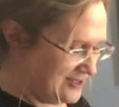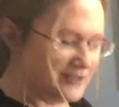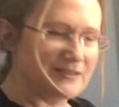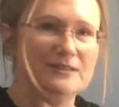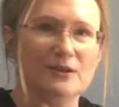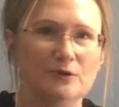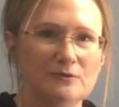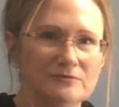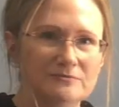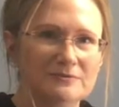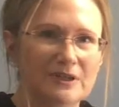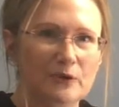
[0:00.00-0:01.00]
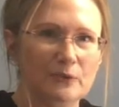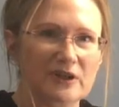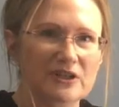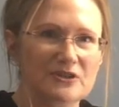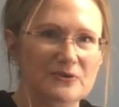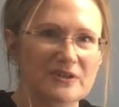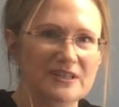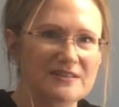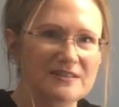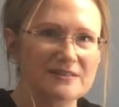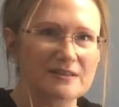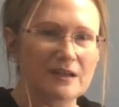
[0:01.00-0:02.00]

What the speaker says: So we're going to do this,